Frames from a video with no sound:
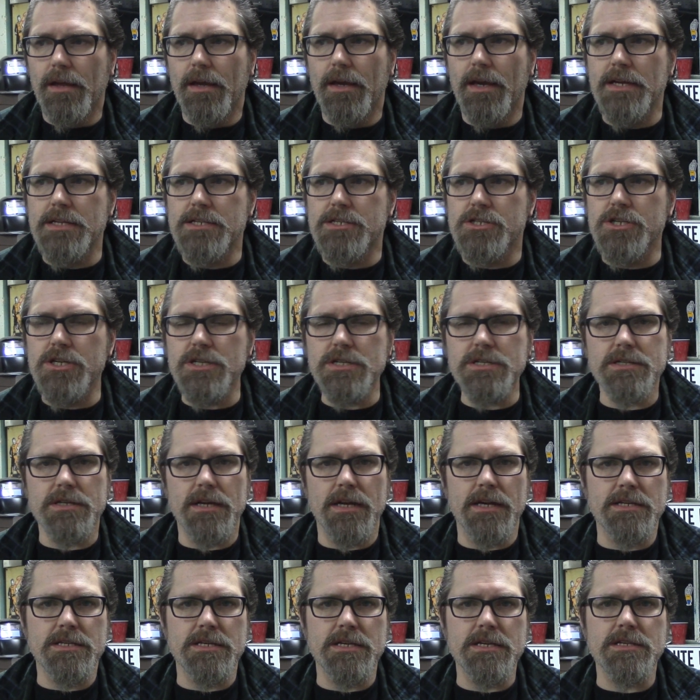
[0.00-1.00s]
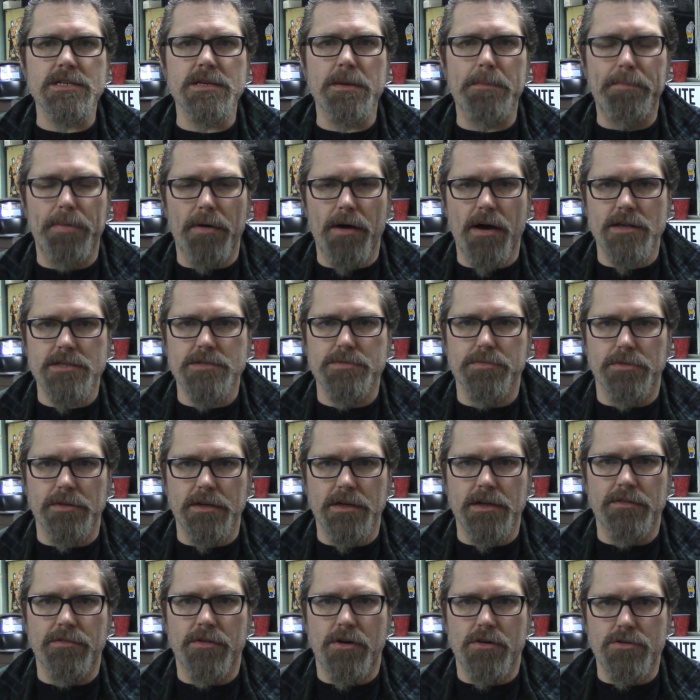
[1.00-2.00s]
It's just impossible to
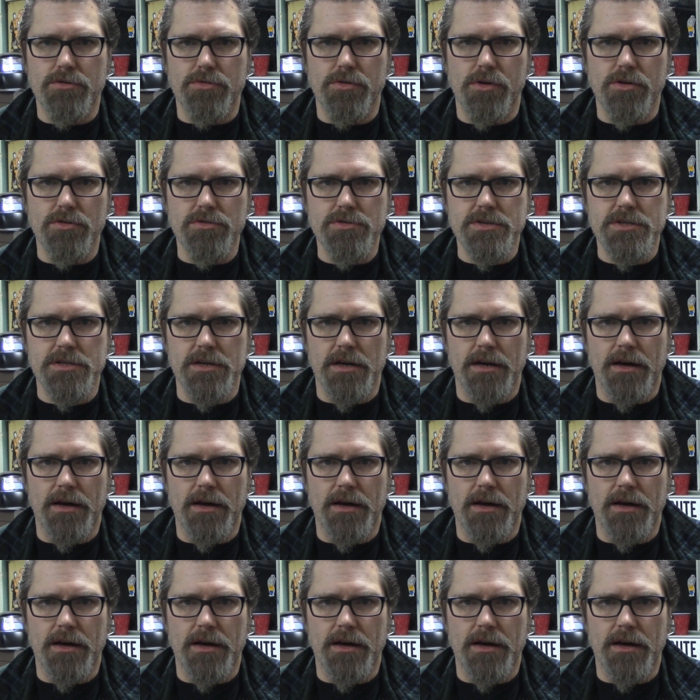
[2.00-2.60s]
give out quotes.